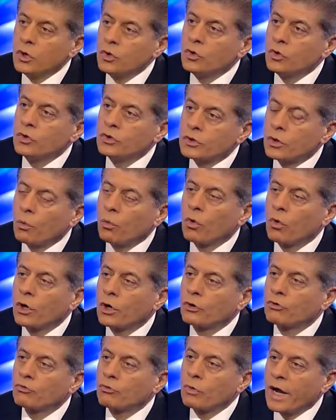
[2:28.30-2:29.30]
he used the
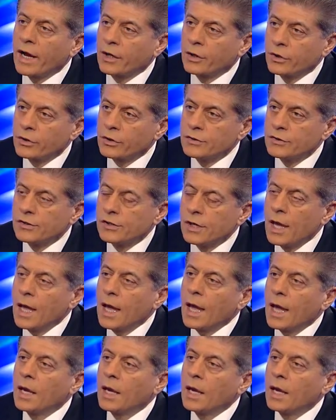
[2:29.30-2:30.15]
word records,